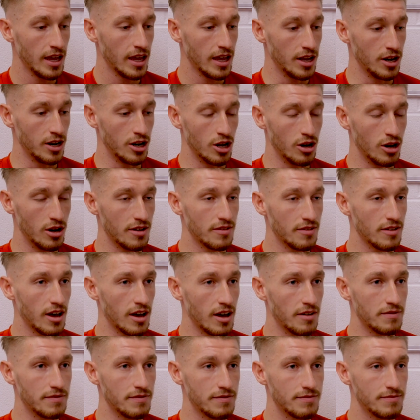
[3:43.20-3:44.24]
You
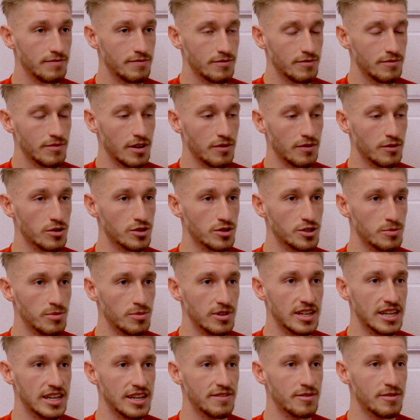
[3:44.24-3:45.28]
know, I've got to
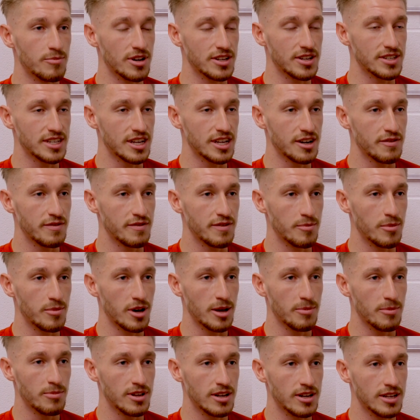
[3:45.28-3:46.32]
believe in myself, in my
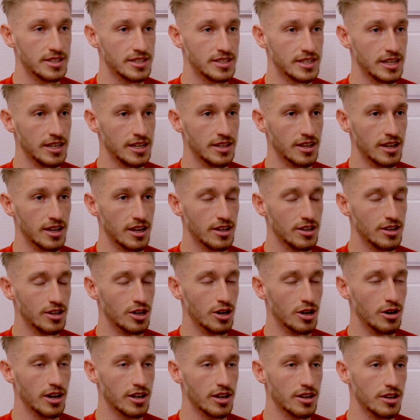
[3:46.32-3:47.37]
ability, that you
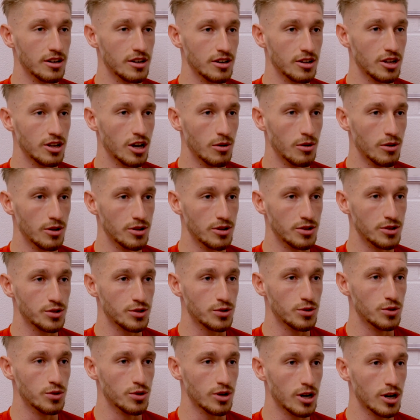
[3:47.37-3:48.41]
know, I can go on and
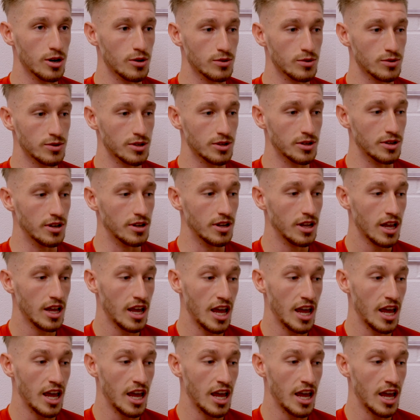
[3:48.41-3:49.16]
score goals and